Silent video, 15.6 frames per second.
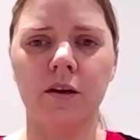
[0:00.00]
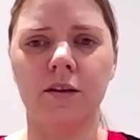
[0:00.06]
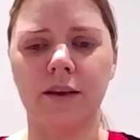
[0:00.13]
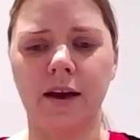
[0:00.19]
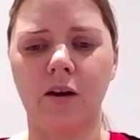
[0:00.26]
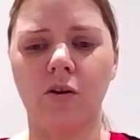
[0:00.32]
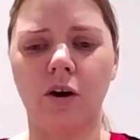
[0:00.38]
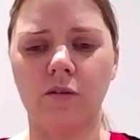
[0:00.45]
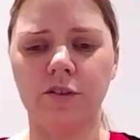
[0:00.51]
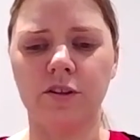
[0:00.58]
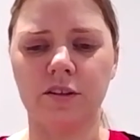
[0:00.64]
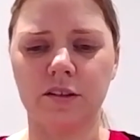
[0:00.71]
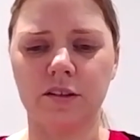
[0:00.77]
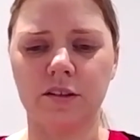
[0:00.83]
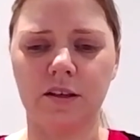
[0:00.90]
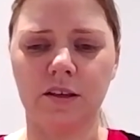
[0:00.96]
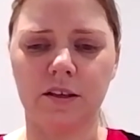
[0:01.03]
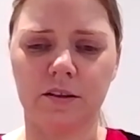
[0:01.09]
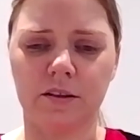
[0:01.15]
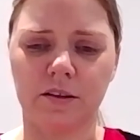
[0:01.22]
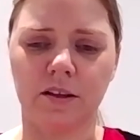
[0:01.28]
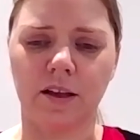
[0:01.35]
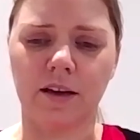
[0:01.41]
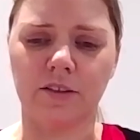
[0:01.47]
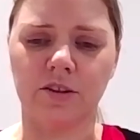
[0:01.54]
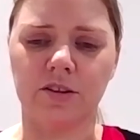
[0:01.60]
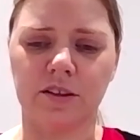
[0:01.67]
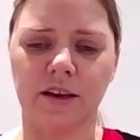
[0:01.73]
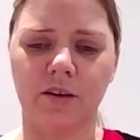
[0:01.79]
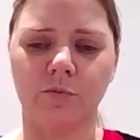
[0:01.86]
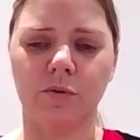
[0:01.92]
Now, obviously, the larger
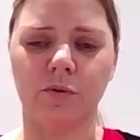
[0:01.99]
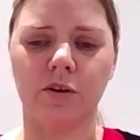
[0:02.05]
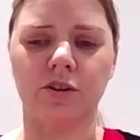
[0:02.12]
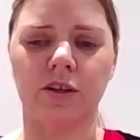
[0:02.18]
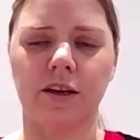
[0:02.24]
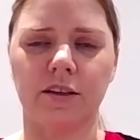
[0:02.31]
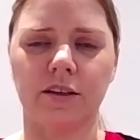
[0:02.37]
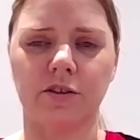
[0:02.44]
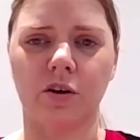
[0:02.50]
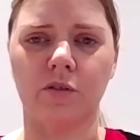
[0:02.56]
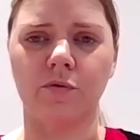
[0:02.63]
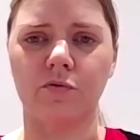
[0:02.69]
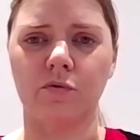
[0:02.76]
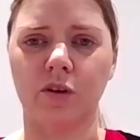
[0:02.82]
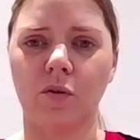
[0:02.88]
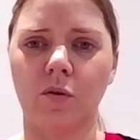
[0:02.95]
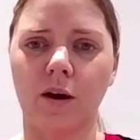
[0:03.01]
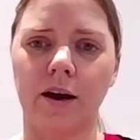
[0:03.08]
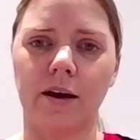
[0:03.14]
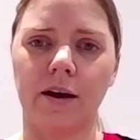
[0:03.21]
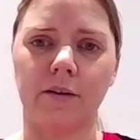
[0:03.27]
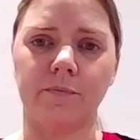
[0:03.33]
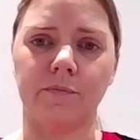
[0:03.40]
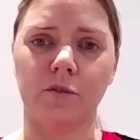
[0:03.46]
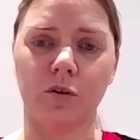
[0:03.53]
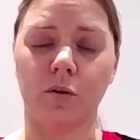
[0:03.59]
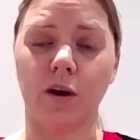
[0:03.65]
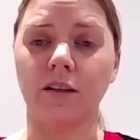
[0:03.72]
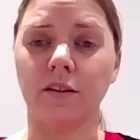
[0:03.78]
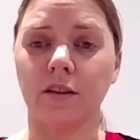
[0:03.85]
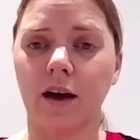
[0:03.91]
scale projects often require
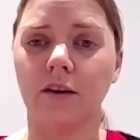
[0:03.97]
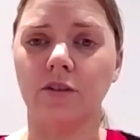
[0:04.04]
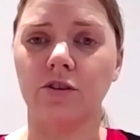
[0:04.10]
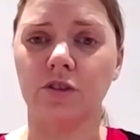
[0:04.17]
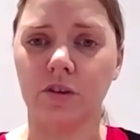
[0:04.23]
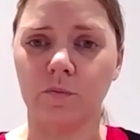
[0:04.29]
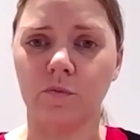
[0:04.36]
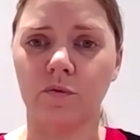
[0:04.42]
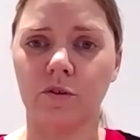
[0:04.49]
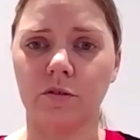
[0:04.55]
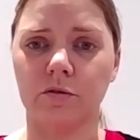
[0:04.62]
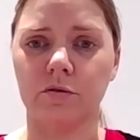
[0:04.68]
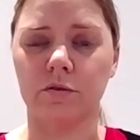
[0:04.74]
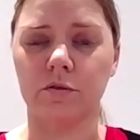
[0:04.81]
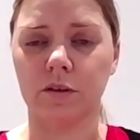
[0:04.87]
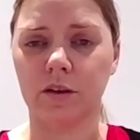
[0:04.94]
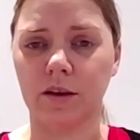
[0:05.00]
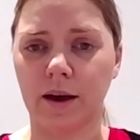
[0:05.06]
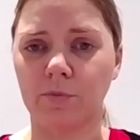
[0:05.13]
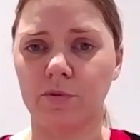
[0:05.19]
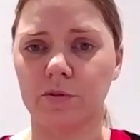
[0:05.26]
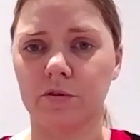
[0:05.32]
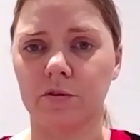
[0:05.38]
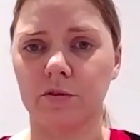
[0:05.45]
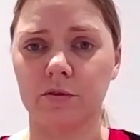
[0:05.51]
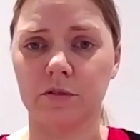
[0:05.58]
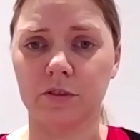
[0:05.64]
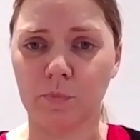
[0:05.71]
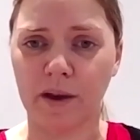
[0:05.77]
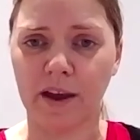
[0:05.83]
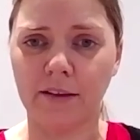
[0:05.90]
quite large upfront capital
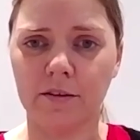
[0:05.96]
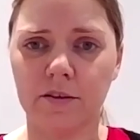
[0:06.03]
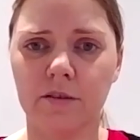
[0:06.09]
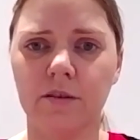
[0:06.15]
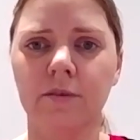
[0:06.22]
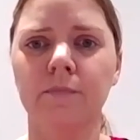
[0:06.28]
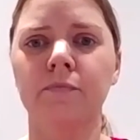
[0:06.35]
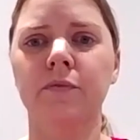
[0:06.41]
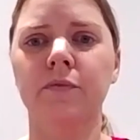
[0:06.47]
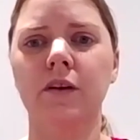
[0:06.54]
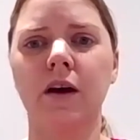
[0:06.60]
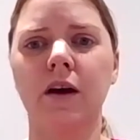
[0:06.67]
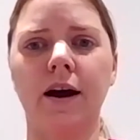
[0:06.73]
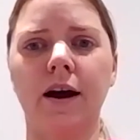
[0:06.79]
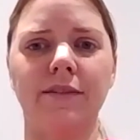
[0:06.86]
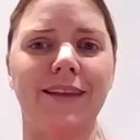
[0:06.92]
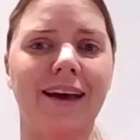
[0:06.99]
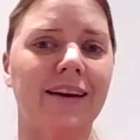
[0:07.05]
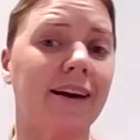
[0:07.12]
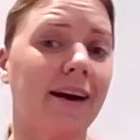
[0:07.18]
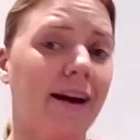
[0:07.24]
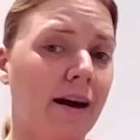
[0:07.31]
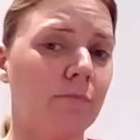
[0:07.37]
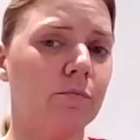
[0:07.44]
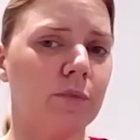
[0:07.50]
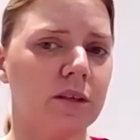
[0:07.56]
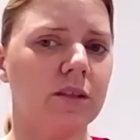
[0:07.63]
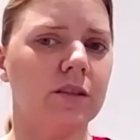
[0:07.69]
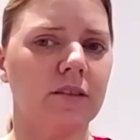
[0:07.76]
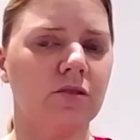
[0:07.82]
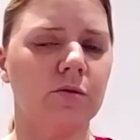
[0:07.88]
spend, uh, and that can
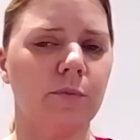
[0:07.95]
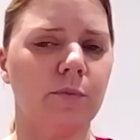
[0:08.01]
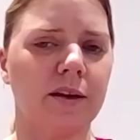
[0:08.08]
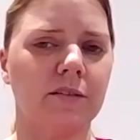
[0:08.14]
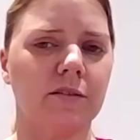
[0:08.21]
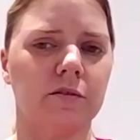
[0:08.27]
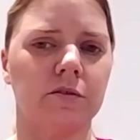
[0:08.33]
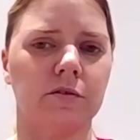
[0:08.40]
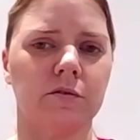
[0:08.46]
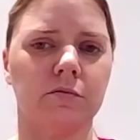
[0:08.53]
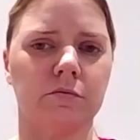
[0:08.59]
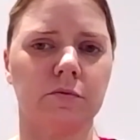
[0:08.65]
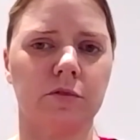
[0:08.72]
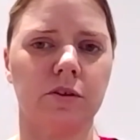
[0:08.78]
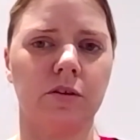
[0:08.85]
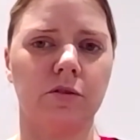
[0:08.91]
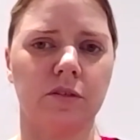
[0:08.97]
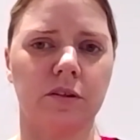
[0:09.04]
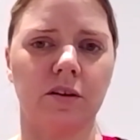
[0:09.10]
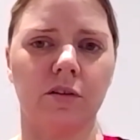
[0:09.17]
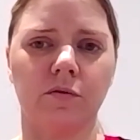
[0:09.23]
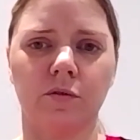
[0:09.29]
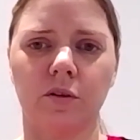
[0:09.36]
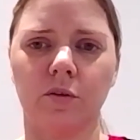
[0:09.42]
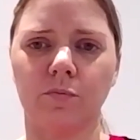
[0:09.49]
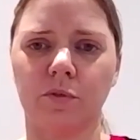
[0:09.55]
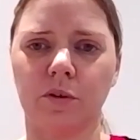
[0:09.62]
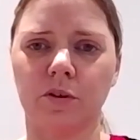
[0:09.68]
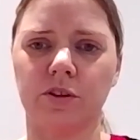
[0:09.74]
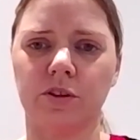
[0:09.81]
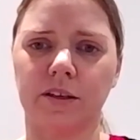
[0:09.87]
be detrimental, you know, to the overall
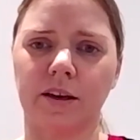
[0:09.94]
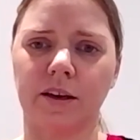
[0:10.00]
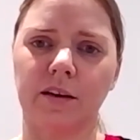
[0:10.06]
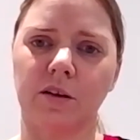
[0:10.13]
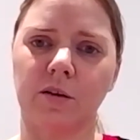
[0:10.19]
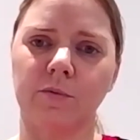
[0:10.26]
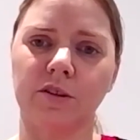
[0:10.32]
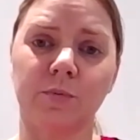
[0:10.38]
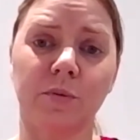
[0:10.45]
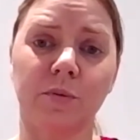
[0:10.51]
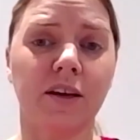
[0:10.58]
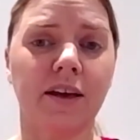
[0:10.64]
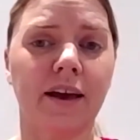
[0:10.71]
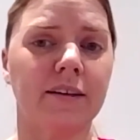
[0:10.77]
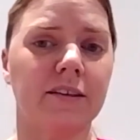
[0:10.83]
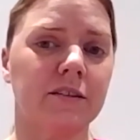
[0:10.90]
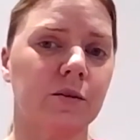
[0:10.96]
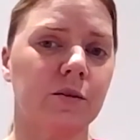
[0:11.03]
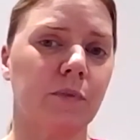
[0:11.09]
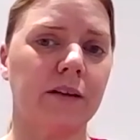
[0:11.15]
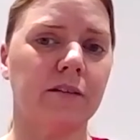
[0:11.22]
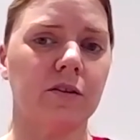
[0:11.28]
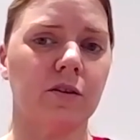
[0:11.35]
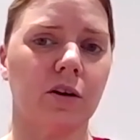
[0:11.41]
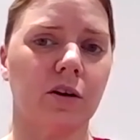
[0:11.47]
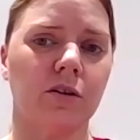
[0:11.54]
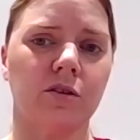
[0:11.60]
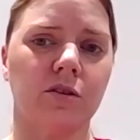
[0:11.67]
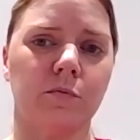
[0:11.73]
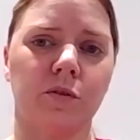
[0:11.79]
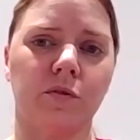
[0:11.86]
project economics. But again, it's dependent on a
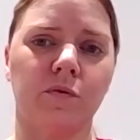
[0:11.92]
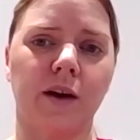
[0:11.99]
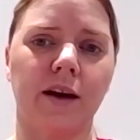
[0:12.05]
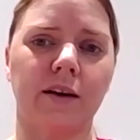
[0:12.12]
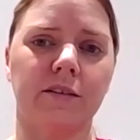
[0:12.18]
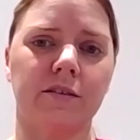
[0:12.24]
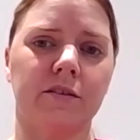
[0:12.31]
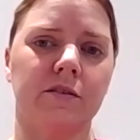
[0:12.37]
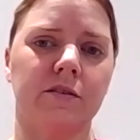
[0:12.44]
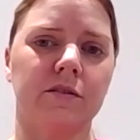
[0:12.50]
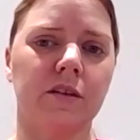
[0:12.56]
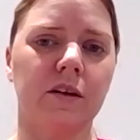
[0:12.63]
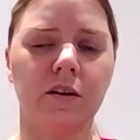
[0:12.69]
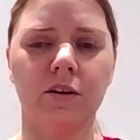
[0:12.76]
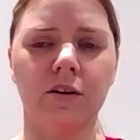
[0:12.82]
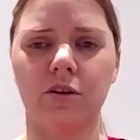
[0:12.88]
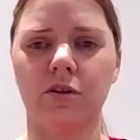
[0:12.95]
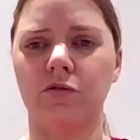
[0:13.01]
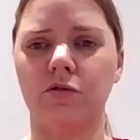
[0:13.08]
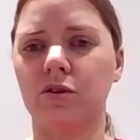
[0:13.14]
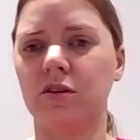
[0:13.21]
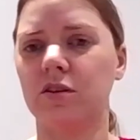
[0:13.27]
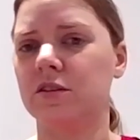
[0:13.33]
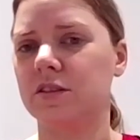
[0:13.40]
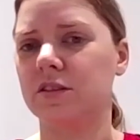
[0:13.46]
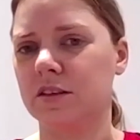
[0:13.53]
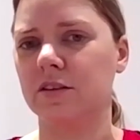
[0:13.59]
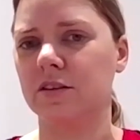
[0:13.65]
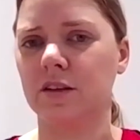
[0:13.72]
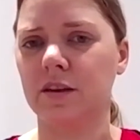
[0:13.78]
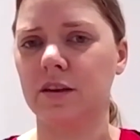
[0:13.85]
number of factors. You know, you can
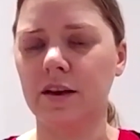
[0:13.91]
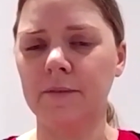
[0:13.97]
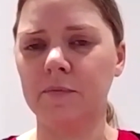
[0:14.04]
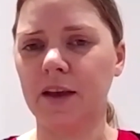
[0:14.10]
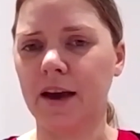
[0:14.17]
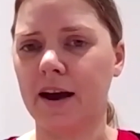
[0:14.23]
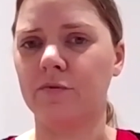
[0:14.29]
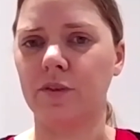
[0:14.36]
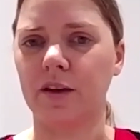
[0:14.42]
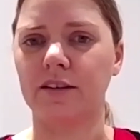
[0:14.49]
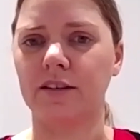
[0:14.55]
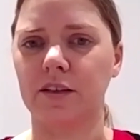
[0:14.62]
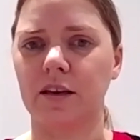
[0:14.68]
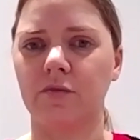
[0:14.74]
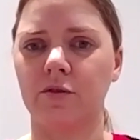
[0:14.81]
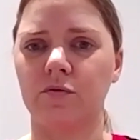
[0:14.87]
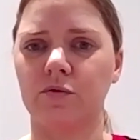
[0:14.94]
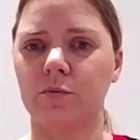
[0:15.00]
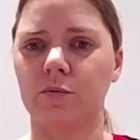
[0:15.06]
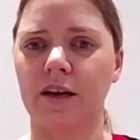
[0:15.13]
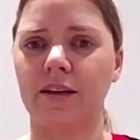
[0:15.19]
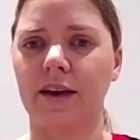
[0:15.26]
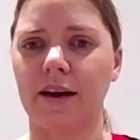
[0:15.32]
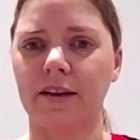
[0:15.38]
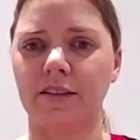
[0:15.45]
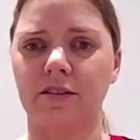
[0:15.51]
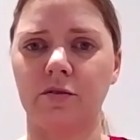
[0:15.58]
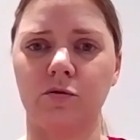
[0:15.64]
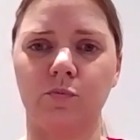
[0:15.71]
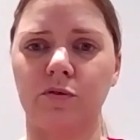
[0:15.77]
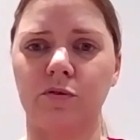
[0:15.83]
still have that saving from that gas that
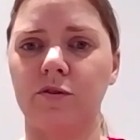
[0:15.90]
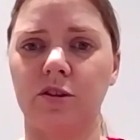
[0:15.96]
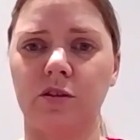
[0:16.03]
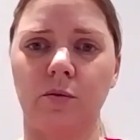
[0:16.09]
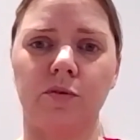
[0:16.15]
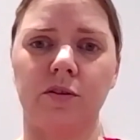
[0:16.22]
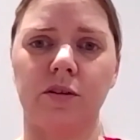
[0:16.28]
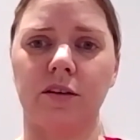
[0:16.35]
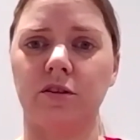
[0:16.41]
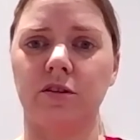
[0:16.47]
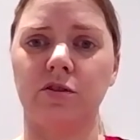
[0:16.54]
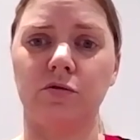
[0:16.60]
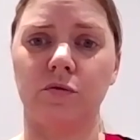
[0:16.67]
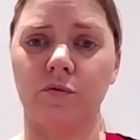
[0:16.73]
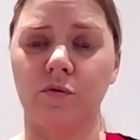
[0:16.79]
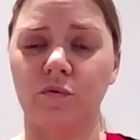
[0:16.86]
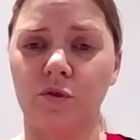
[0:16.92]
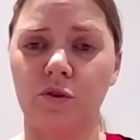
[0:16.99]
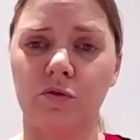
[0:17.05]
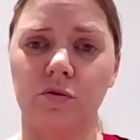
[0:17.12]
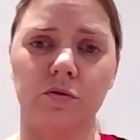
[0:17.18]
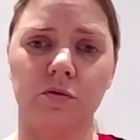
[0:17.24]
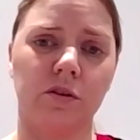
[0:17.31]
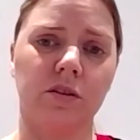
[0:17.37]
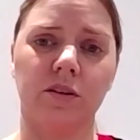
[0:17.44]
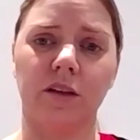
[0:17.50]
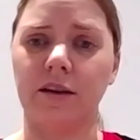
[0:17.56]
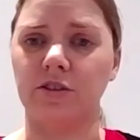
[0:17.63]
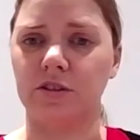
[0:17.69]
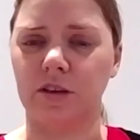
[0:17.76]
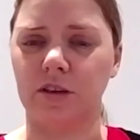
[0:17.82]
was previously potentially used for fuel or the
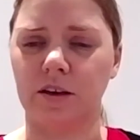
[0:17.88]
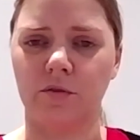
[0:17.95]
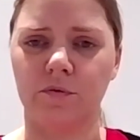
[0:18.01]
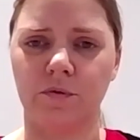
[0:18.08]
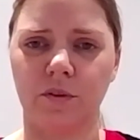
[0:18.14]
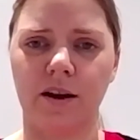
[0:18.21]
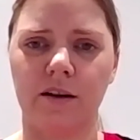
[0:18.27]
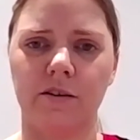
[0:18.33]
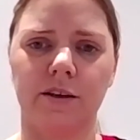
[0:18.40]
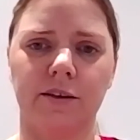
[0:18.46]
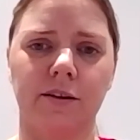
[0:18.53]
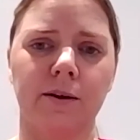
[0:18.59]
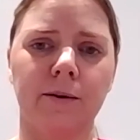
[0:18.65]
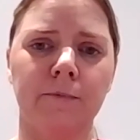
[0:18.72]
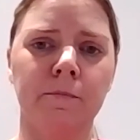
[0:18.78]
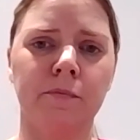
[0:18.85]
large scale flaring.